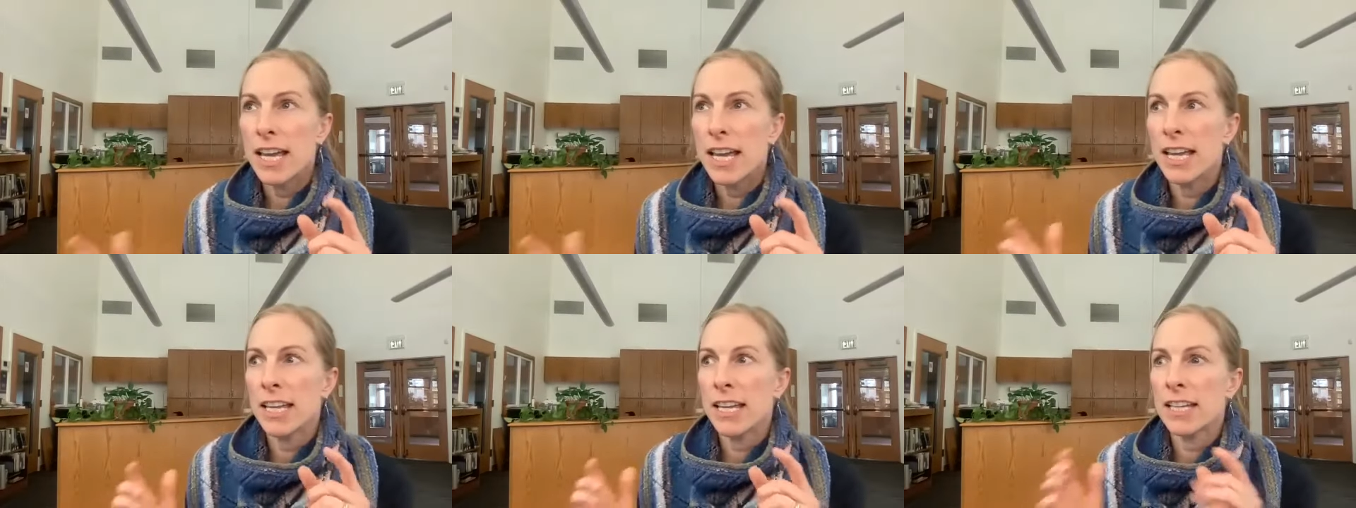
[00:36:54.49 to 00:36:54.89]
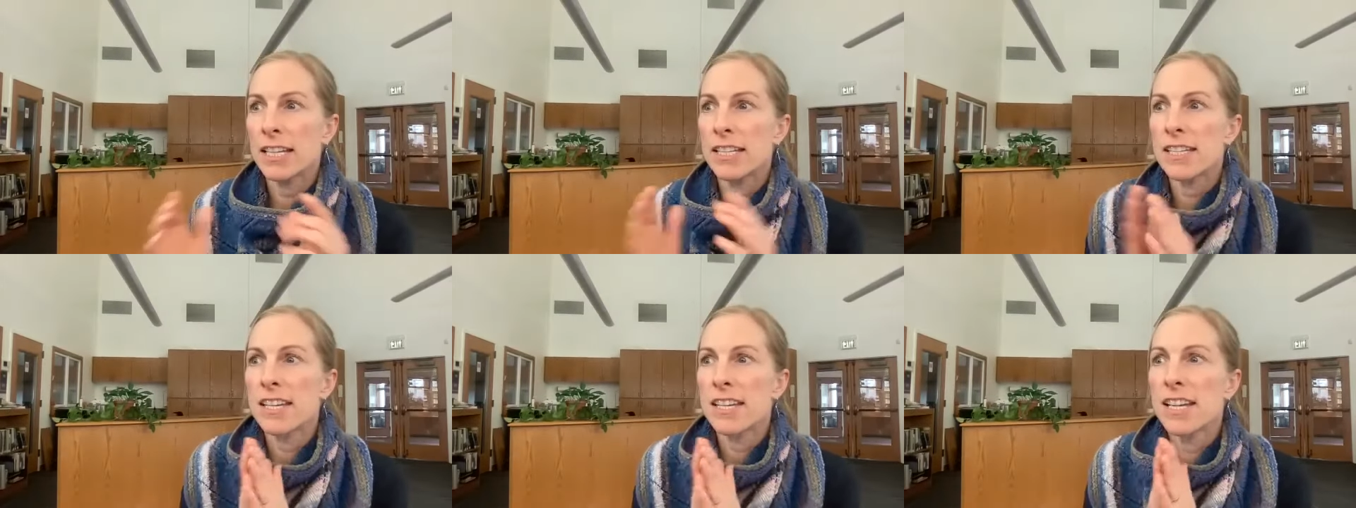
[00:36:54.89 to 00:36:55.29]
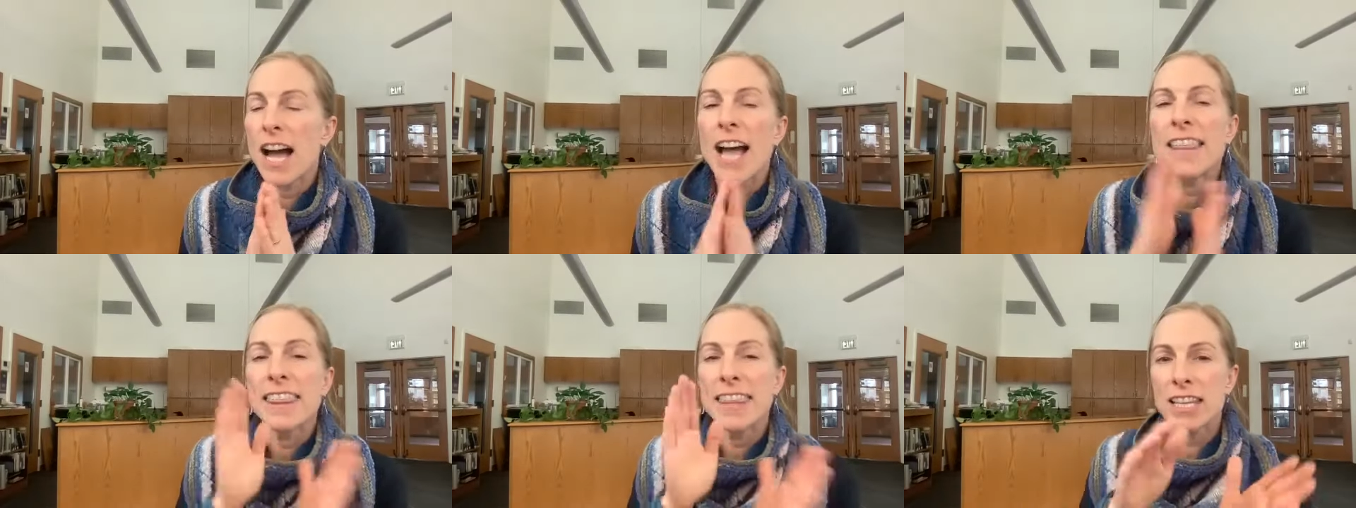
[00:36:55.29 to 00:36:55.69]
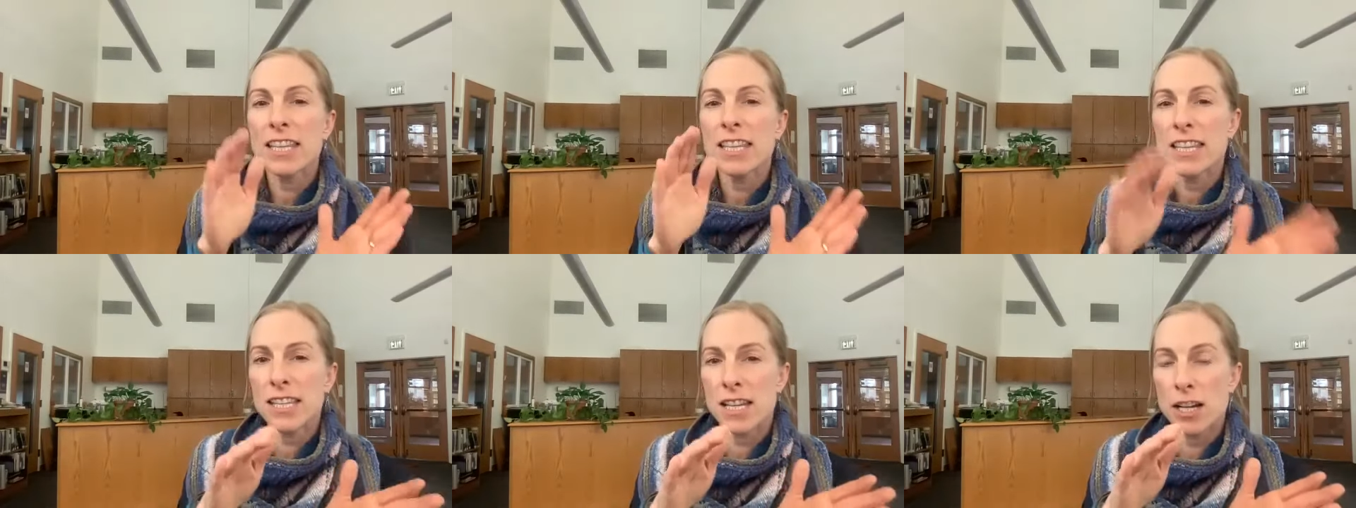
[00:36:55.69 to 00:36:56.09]
And I think
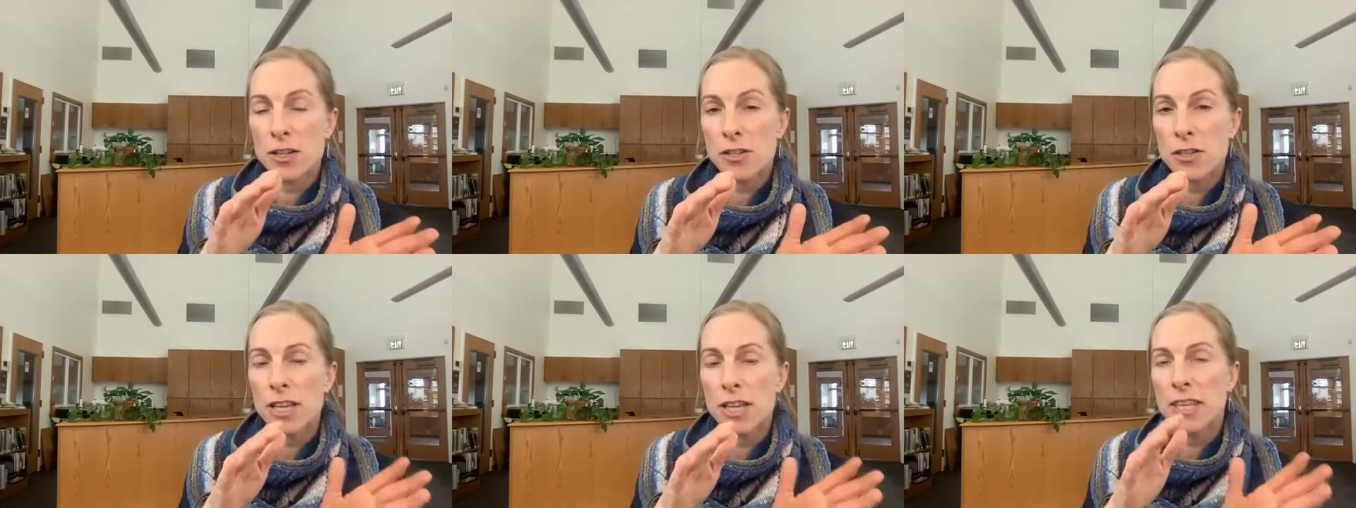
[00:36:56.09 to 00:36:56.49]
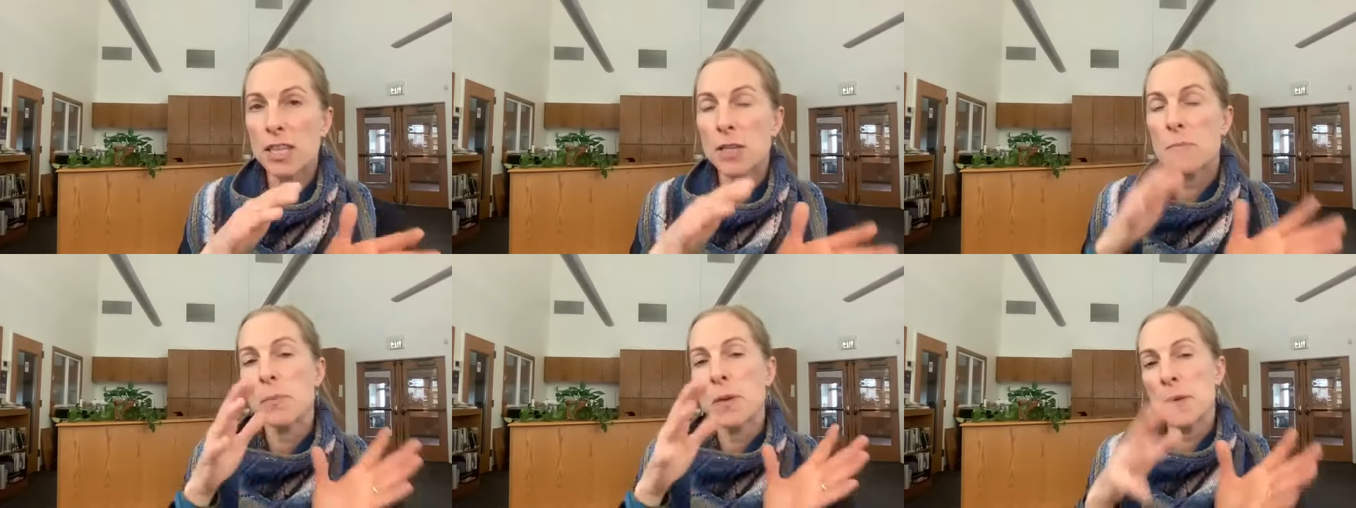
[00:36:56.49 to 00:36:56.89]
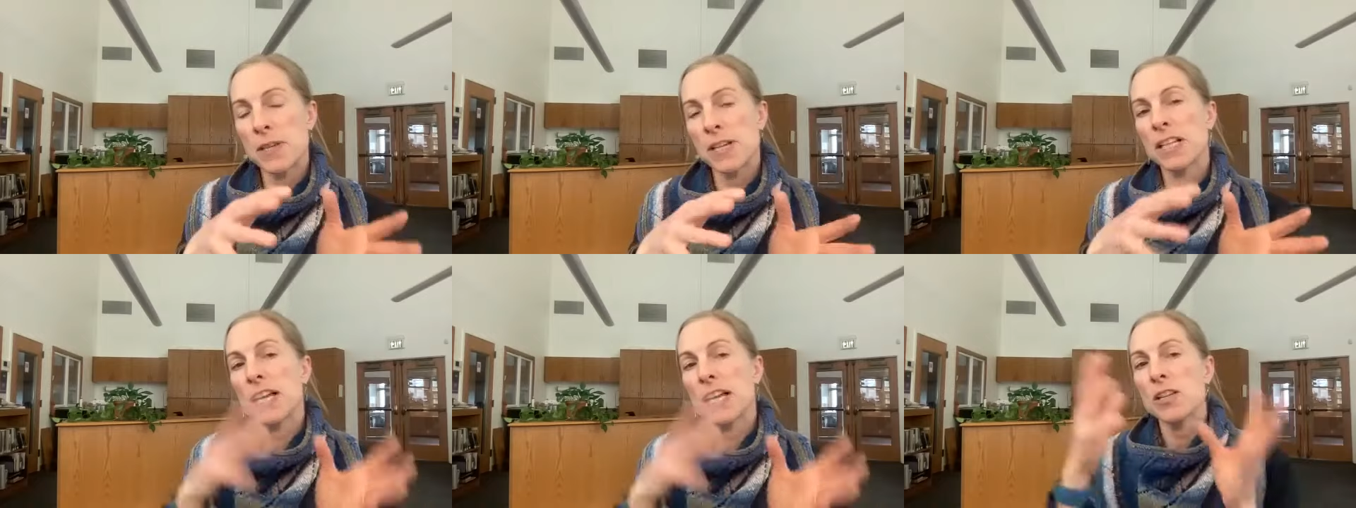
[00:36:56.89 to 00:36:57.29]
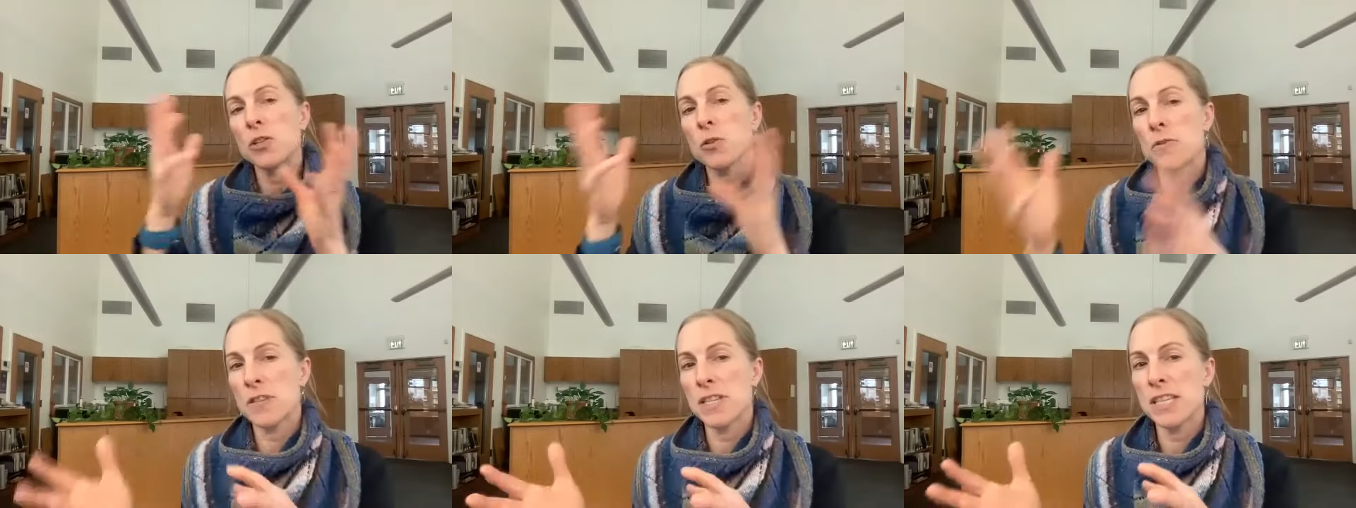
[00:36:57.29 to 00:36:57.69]
that the clients
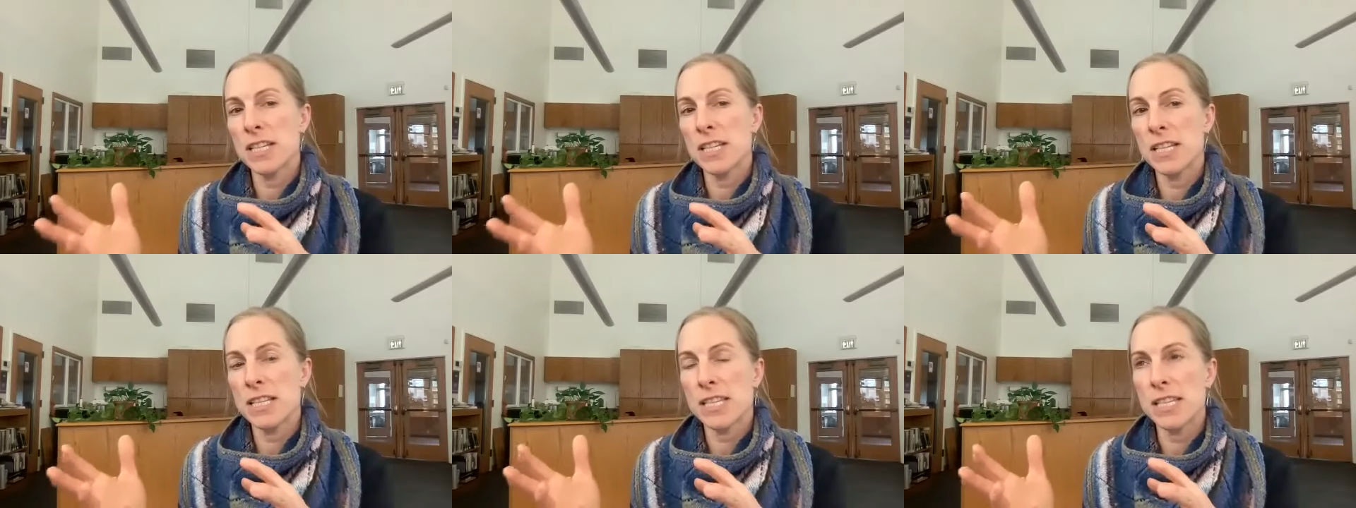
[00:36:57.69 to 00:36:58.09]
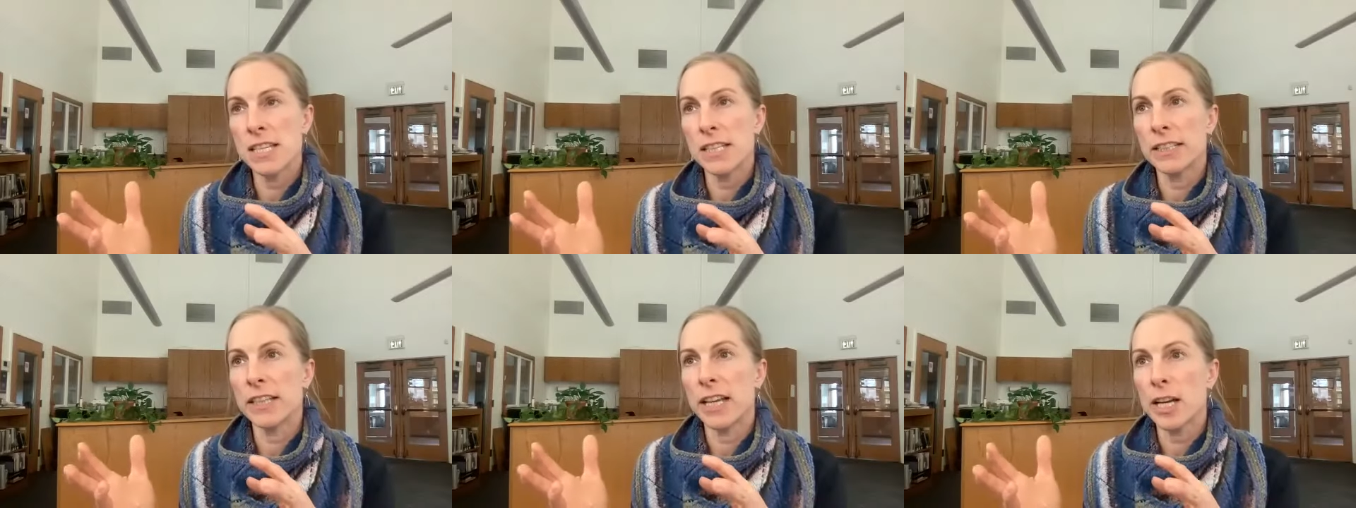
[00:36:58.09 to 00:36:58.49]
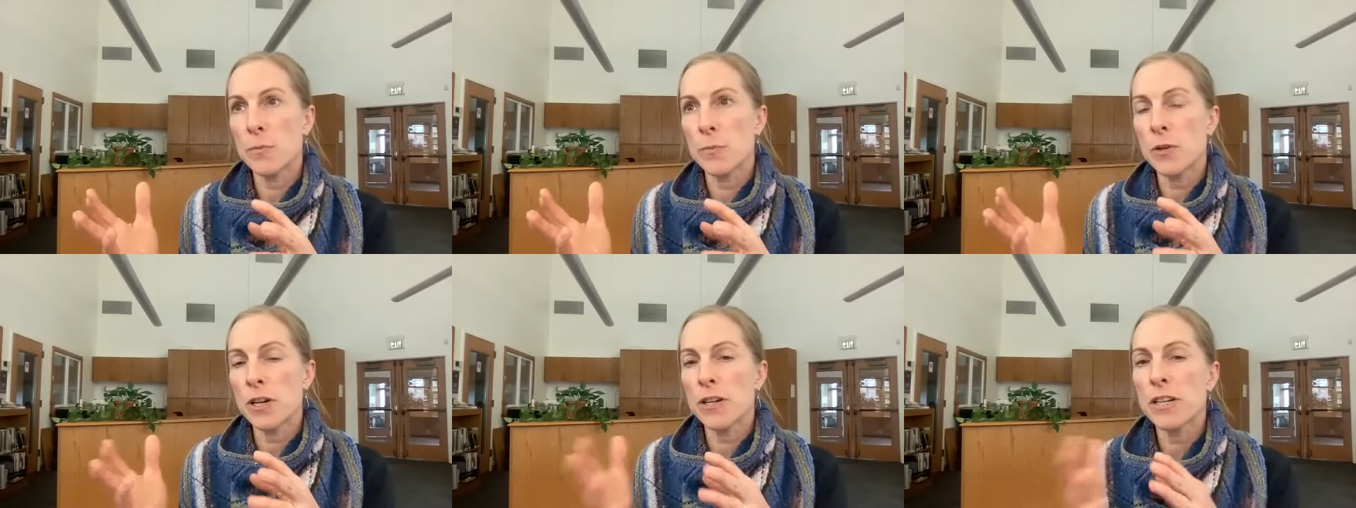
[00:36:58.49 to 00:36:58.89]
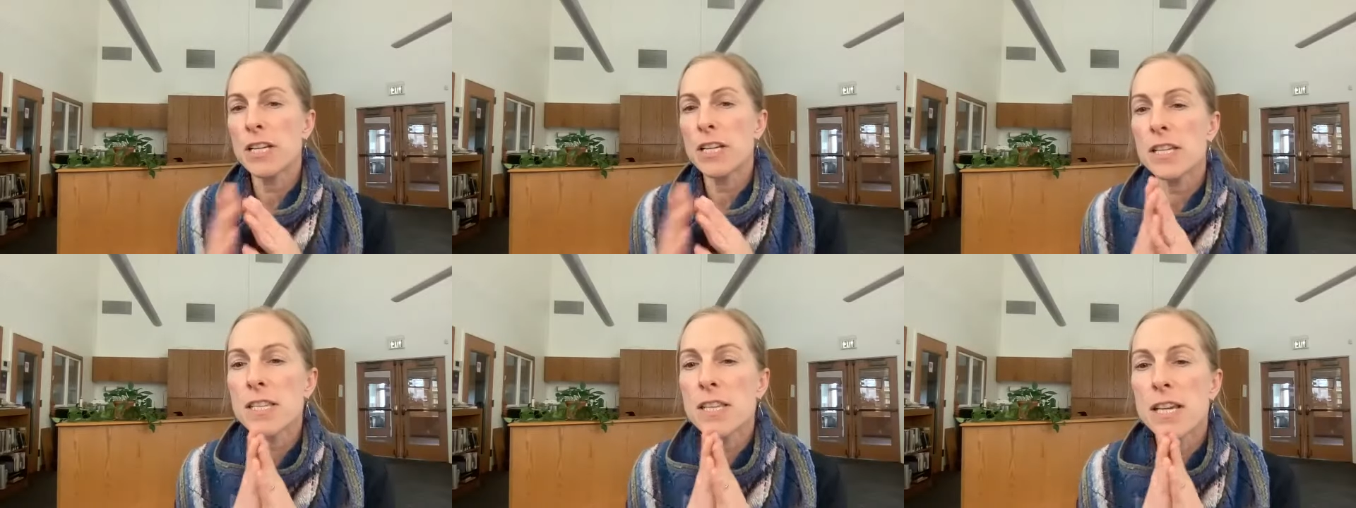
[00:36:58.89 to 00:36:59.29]
who are visiting seed
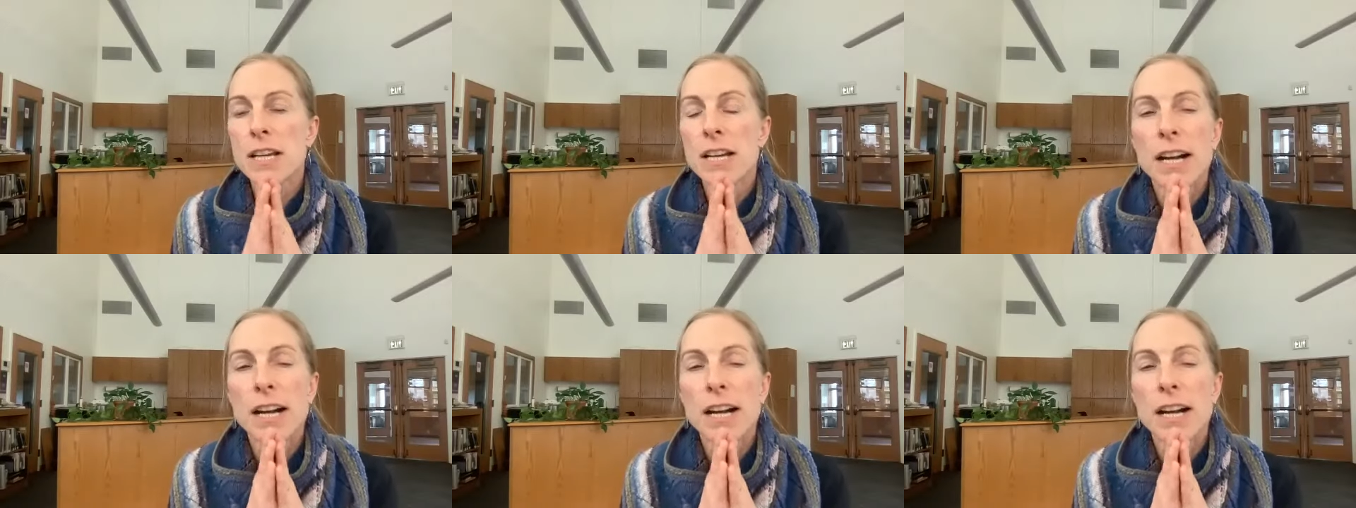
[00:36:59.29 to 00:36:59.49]
libraries,